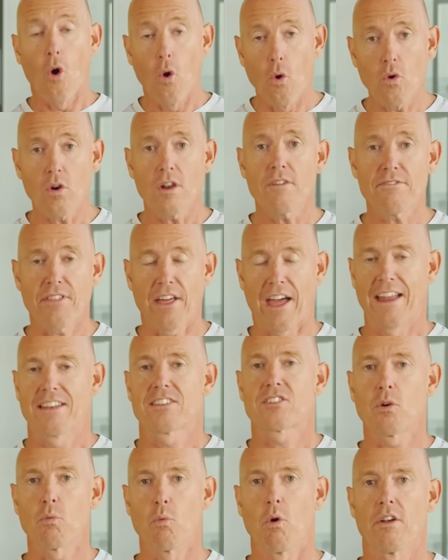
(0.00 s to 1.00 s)
all of that
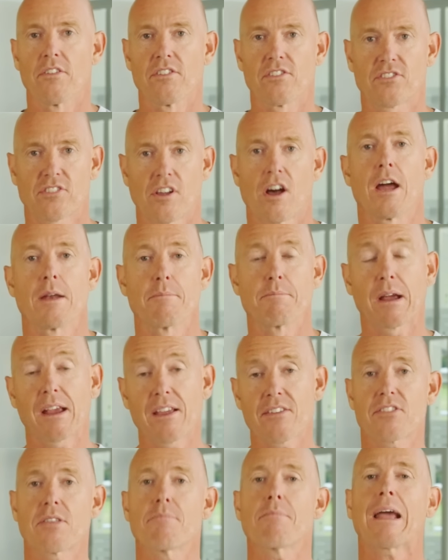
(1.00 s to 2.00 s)
to one side
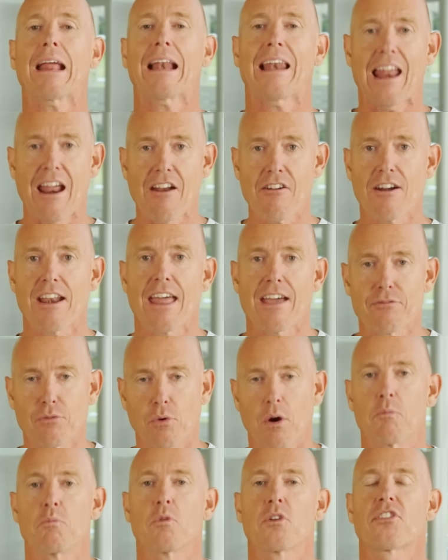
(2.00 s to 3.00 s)
because the McLaren
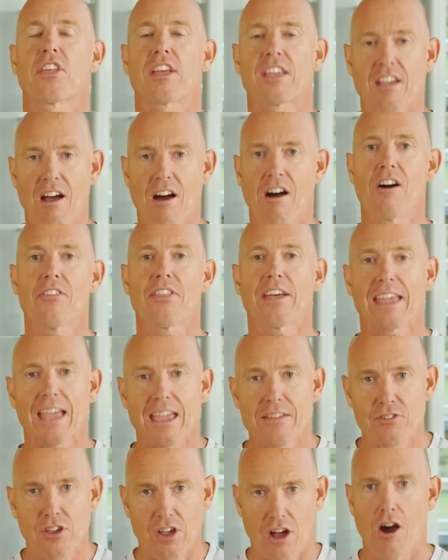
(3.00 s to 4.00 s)
F1 was the car that
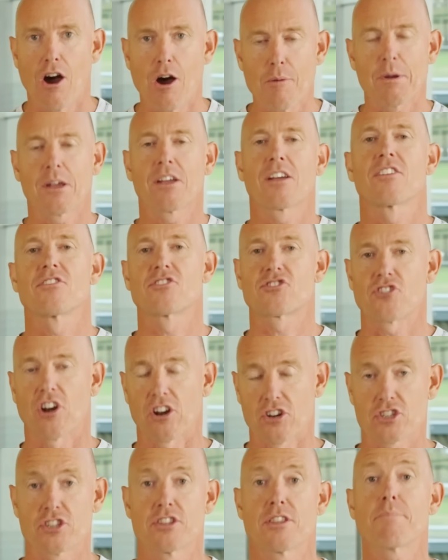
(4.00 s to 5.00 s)
gave carbon
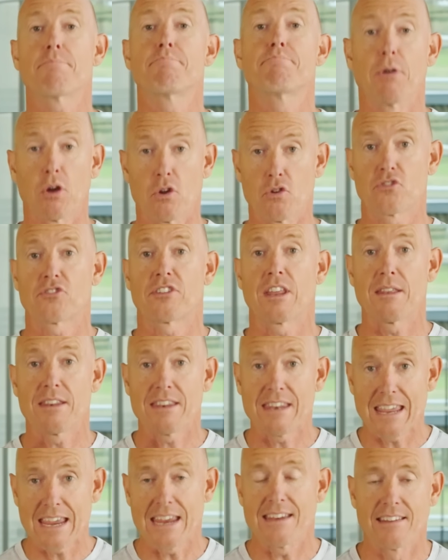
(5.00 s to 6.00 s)
construction the boost it
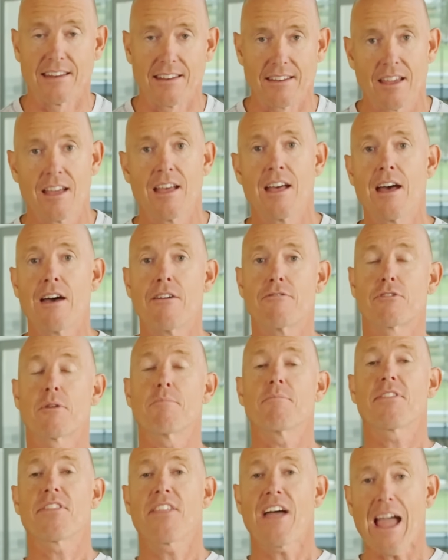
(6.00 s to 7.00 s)
needed.
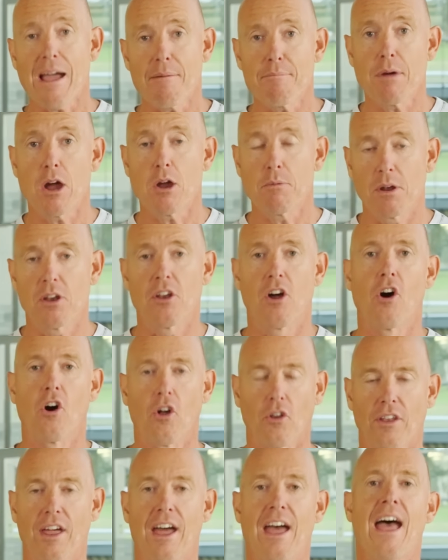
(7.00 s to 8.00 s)
From that moment
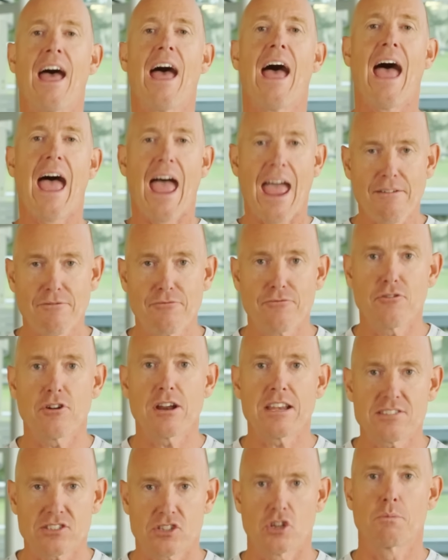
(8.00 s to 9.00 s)
on,
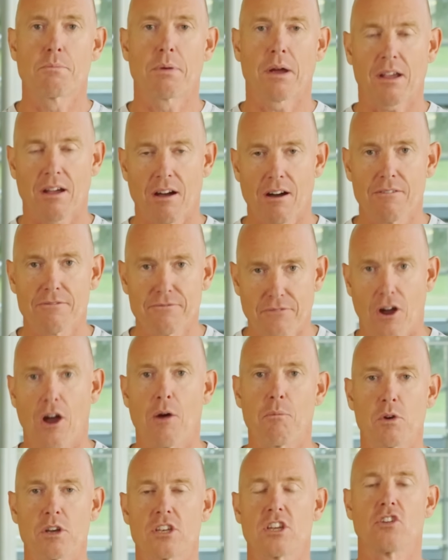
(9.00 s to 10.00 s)
every supercar
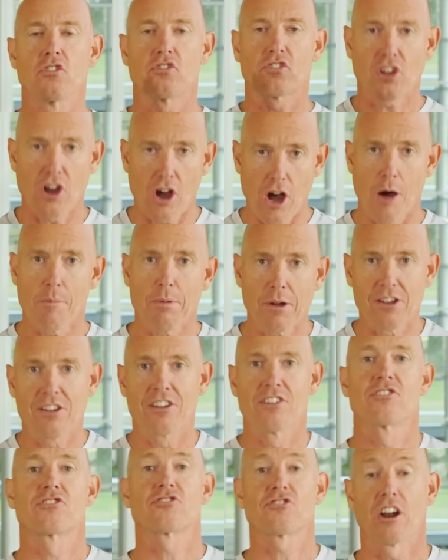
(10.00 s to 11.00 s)
firm would use carbon
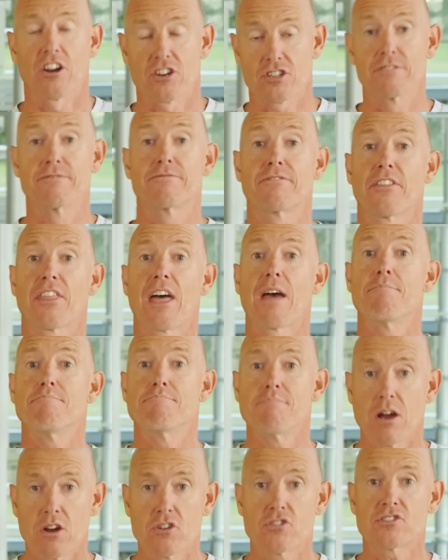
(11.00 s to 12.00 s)
construction for their
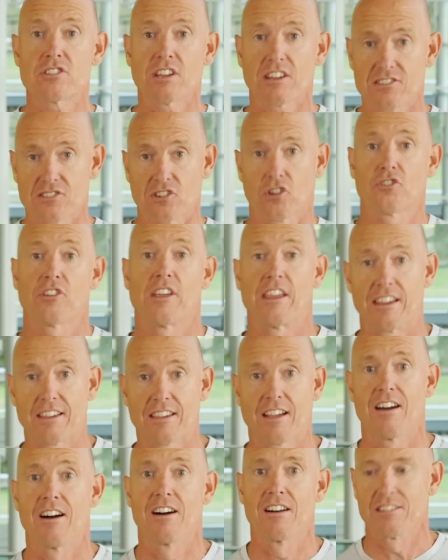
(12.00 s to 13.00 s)
most exotic
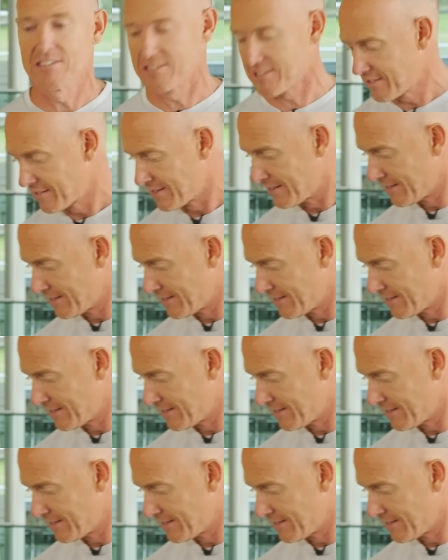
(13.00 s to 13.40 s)
cars.